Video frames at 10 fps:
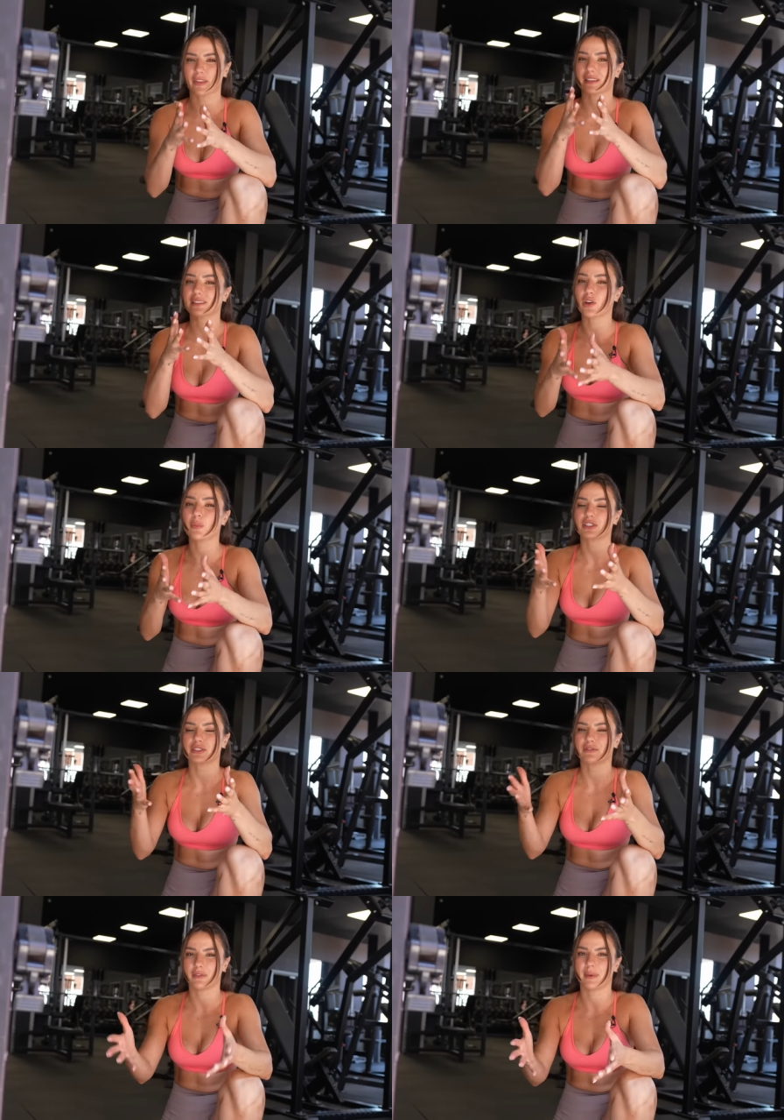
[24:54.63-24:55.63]
but there's so much
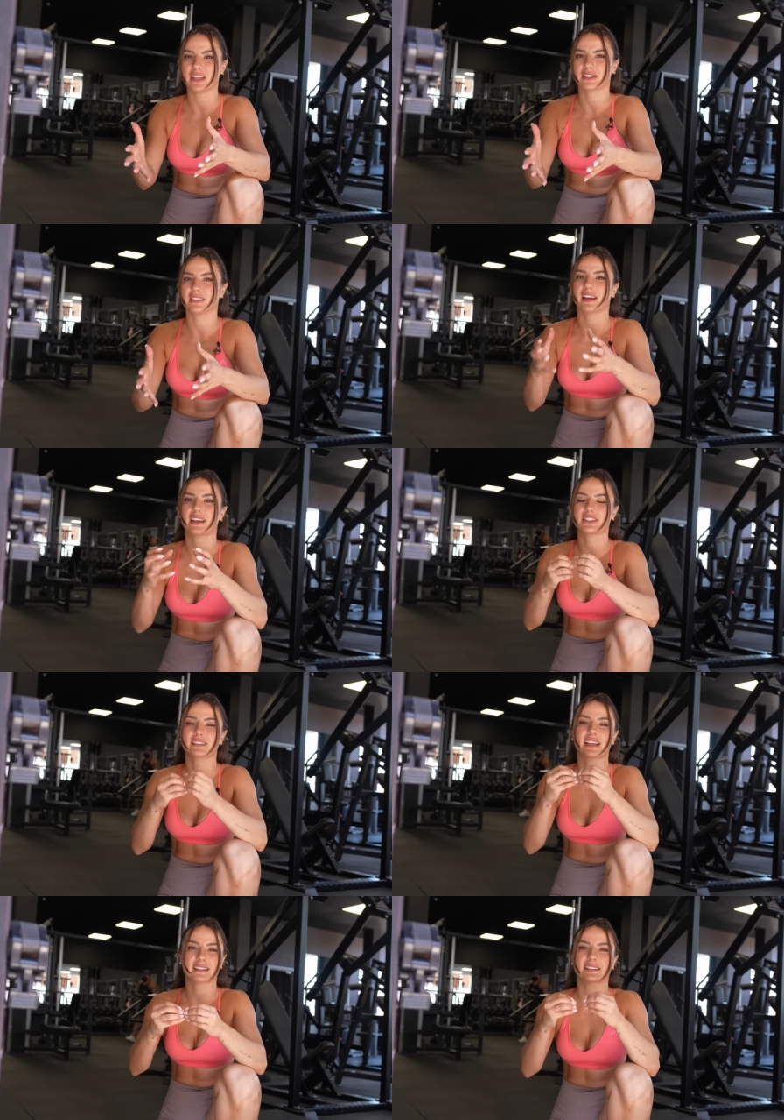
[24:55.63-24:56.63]
information that I
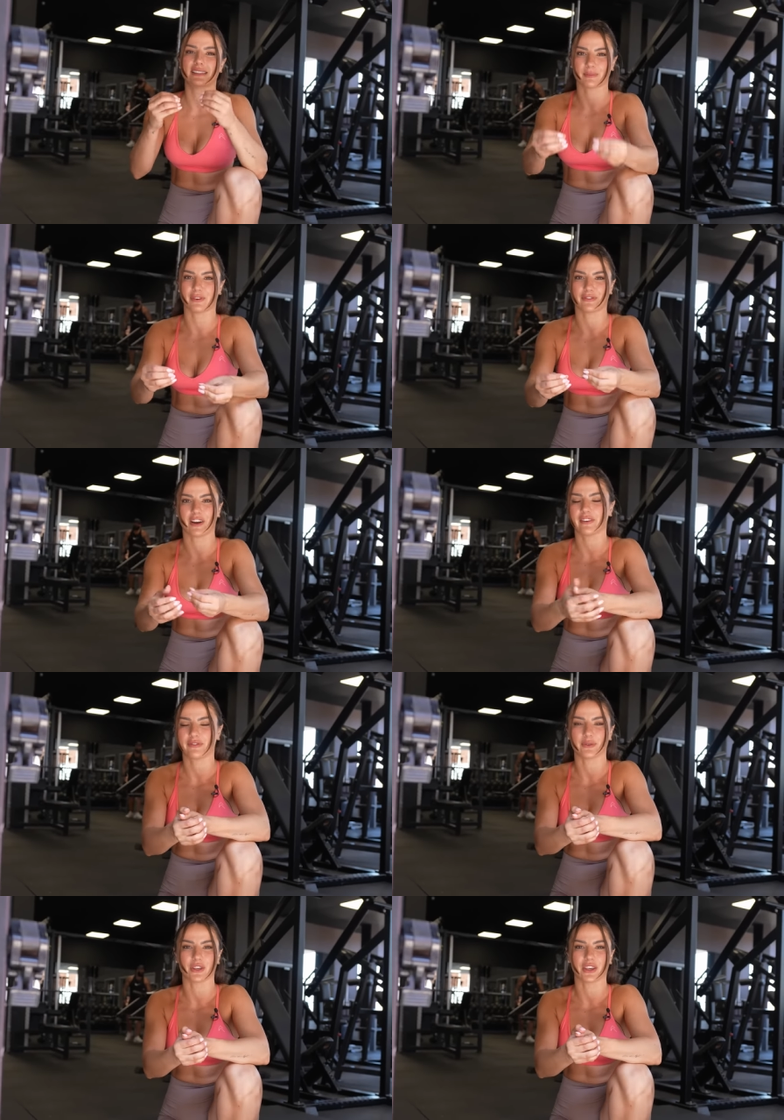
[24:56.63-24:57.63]
just had to simplify
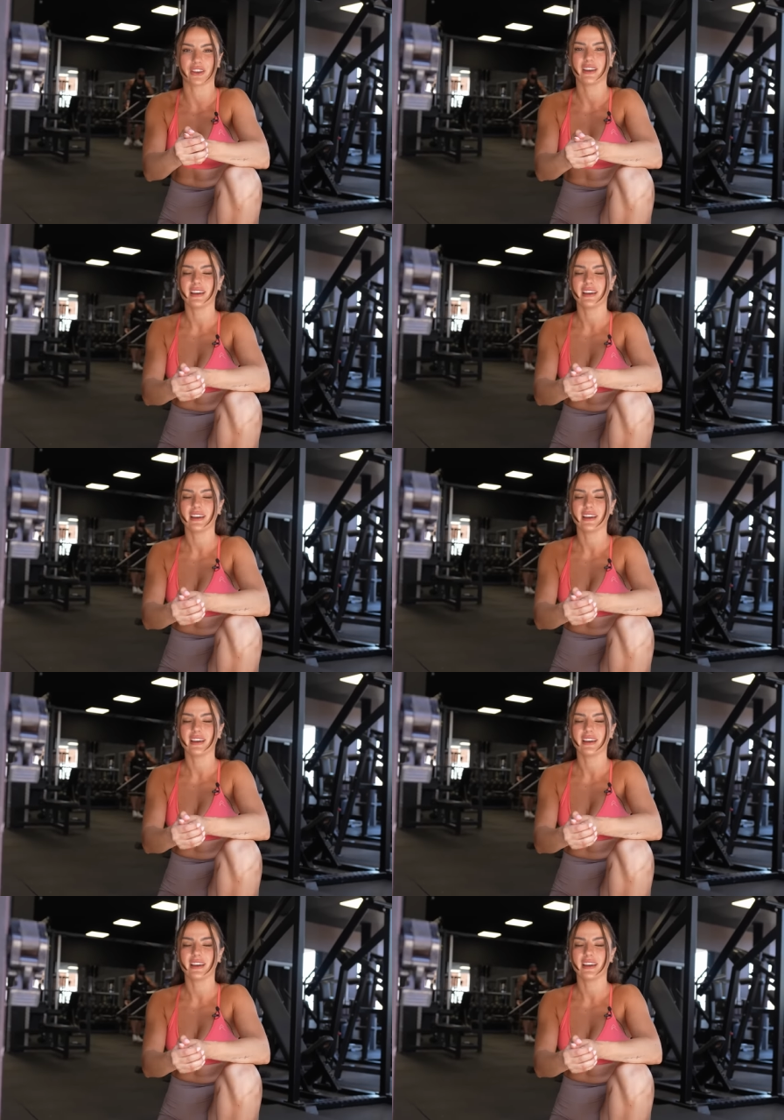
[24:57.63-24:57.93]
for you.